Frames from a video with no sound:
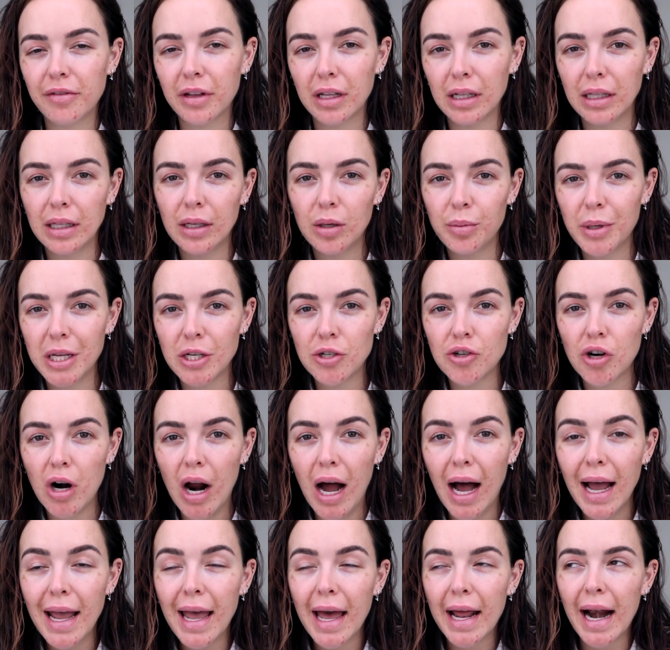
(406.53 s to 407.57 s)
feel a little bit
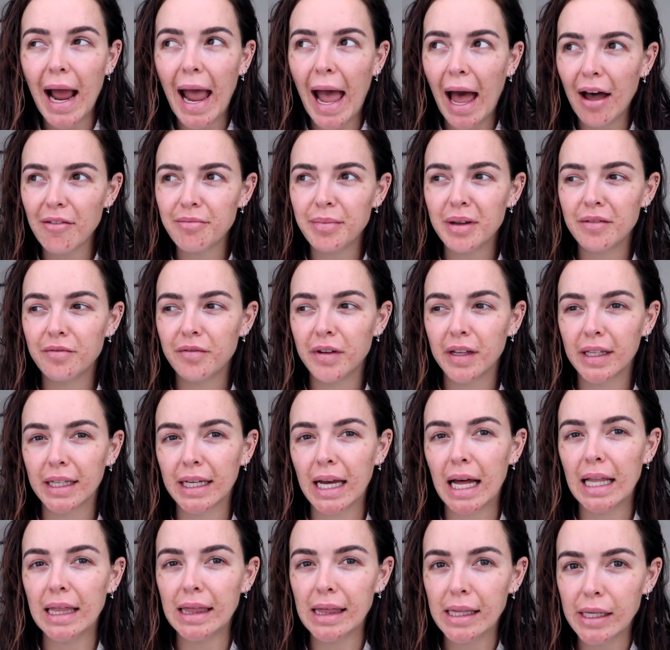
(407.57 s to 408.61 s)
dry, and I have been feeling
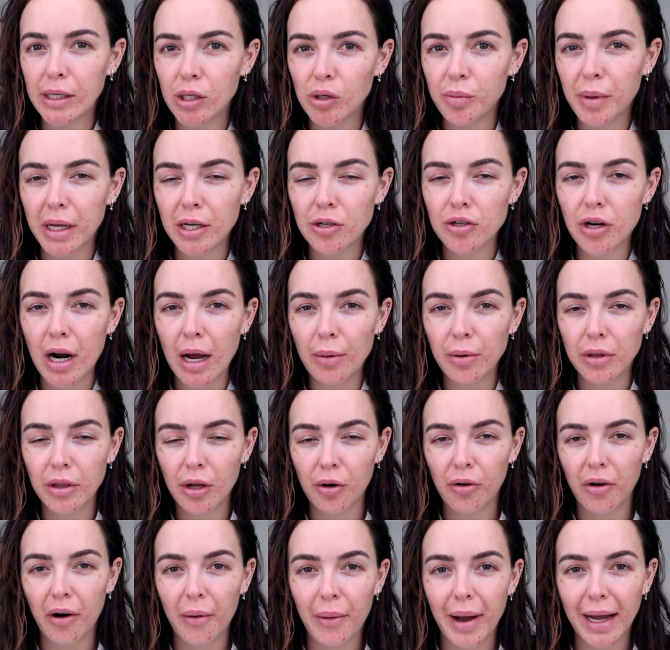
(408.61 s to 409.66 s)
a little bit dry with the
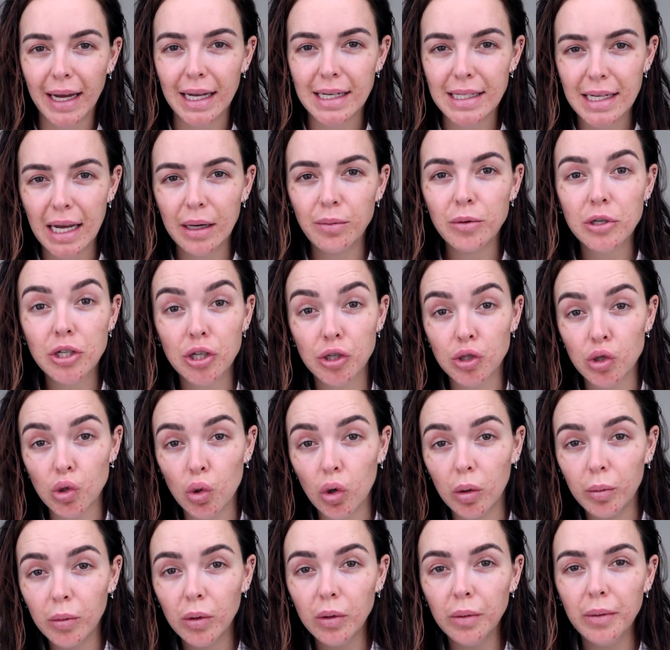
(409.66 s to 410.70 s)
Roaccutane, which is
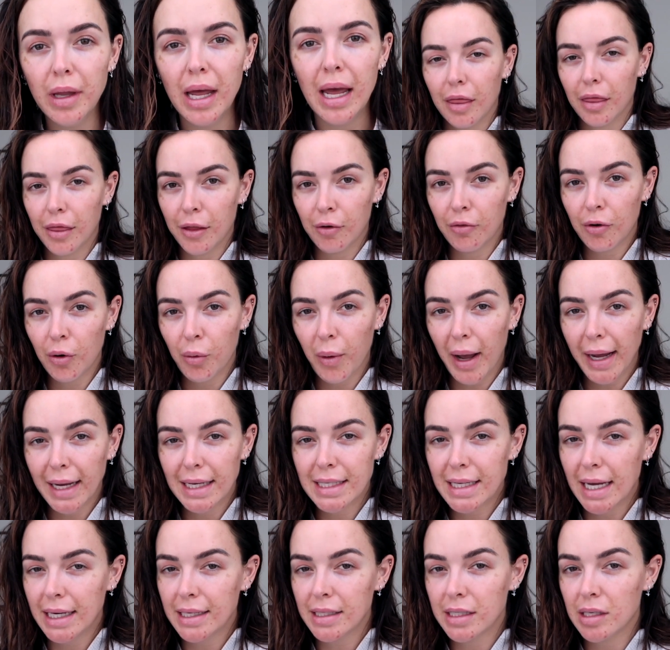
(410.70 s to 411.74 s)
normal. The
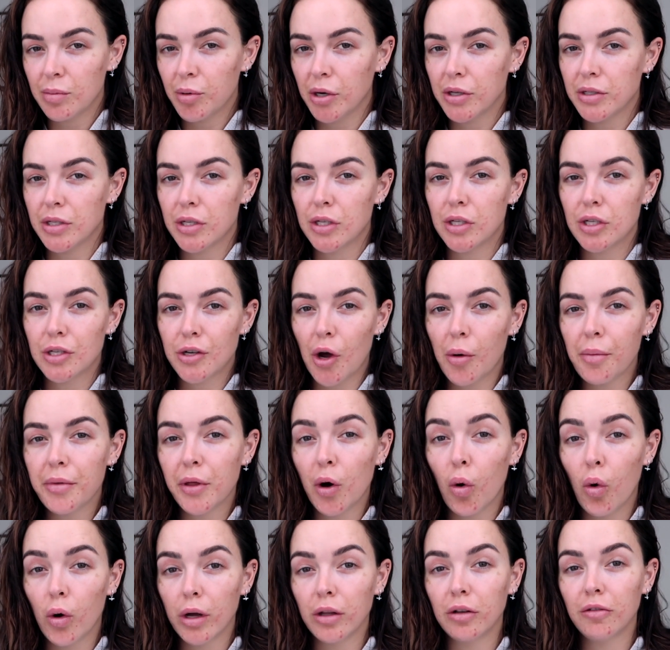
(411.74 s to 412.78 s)
Roaccutane is supposed to stop
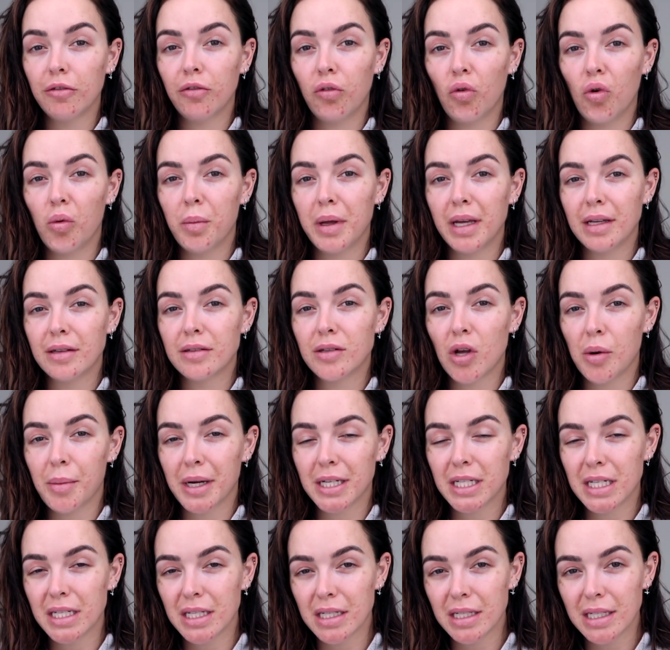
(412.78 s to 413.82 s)
the oil forming so
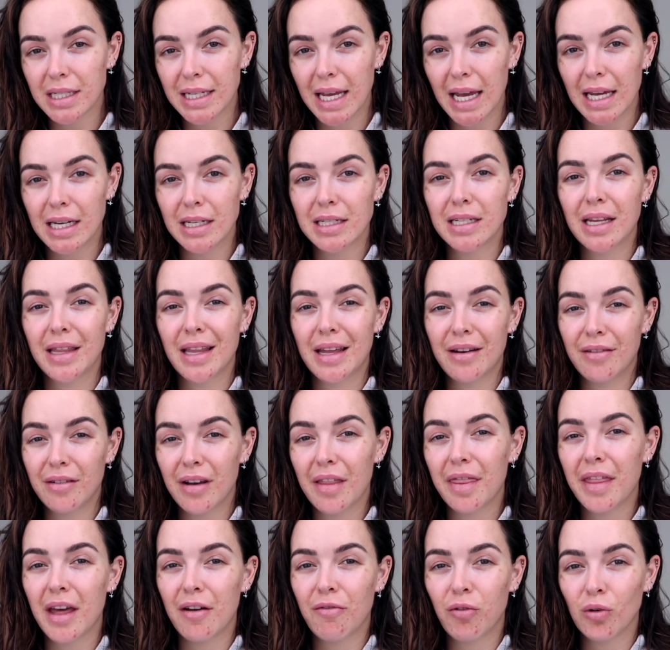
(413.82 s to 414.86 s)
much in your skin to then
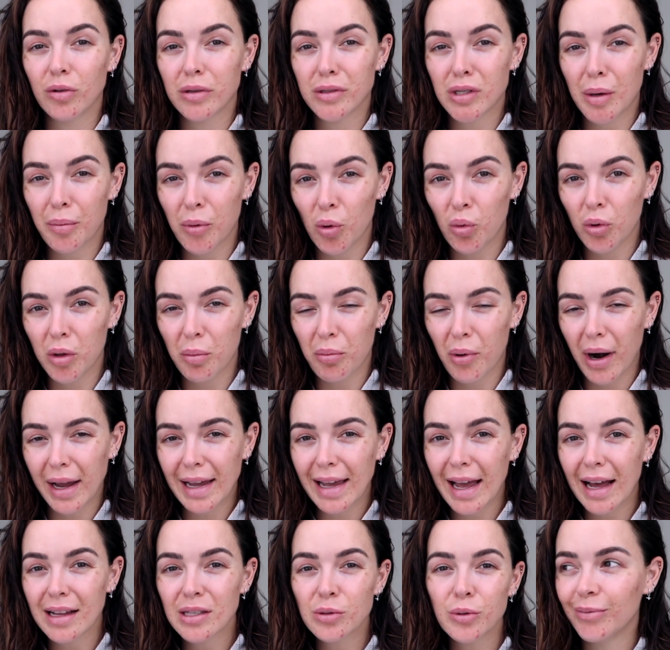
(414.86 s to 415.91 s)
therefore stop all the
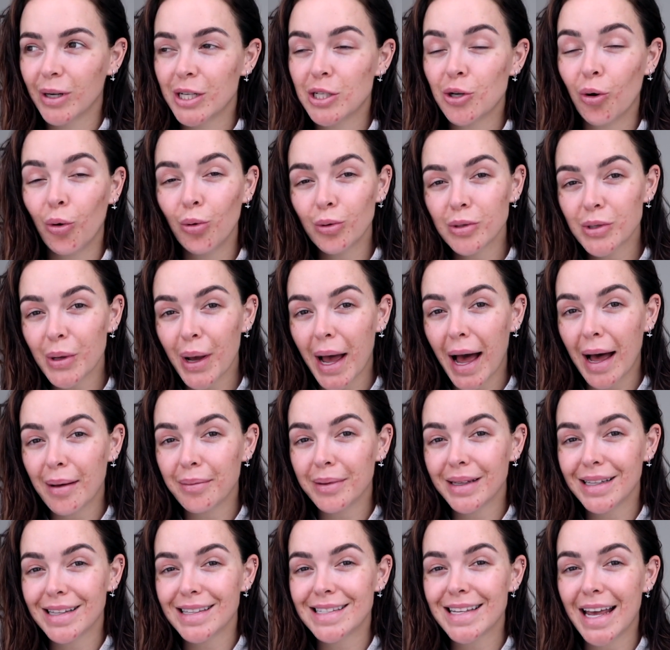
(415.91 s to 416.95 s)
breakouts, which also
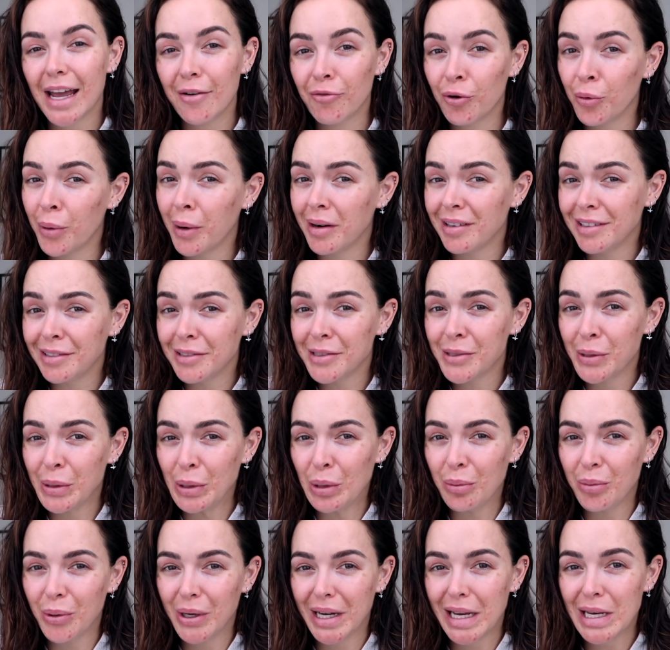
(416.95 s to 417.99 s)
happens everywhere else on
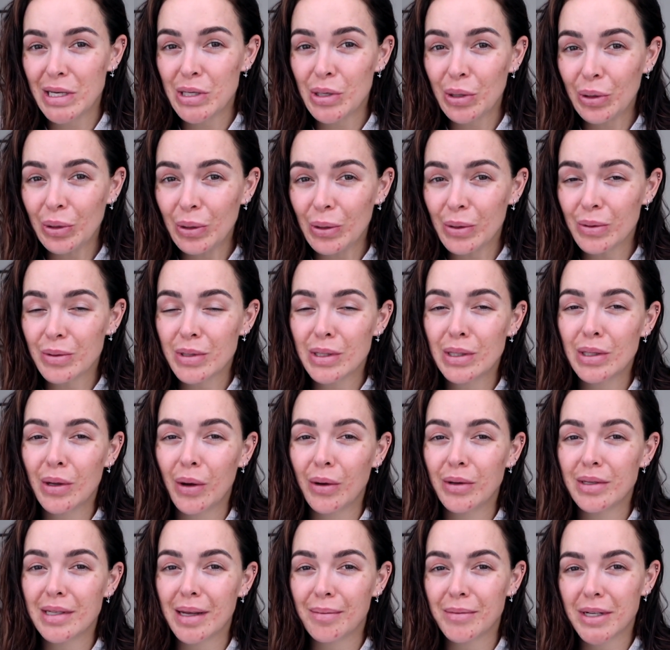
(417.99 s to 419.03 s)
your body too.
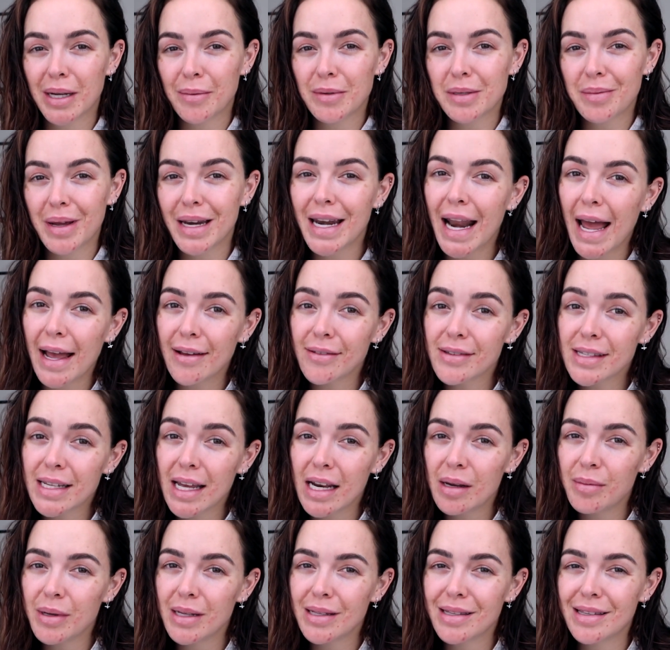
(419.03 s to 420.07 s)
So sometimes my nails
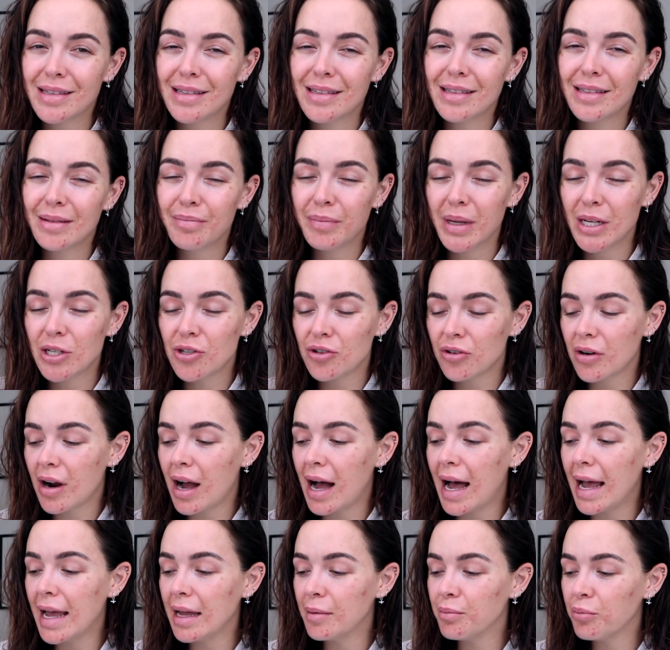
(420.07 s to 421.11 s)
get a bit
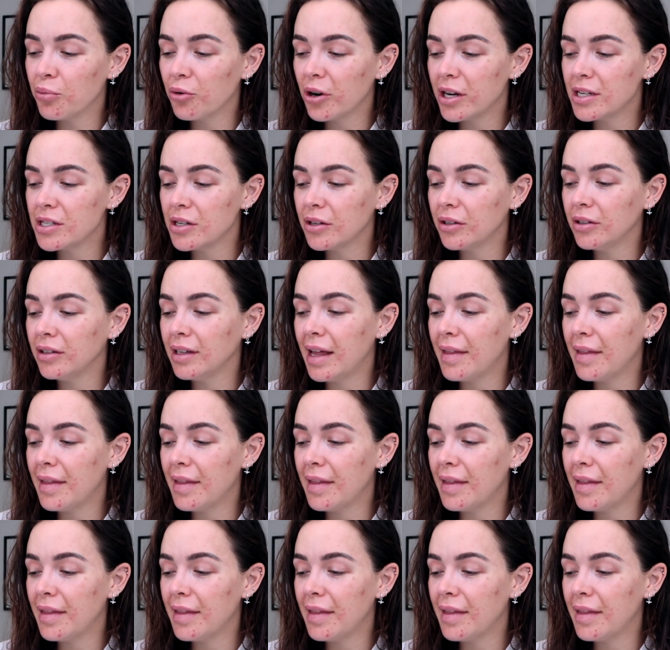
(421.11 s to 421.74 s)
dry and brittle,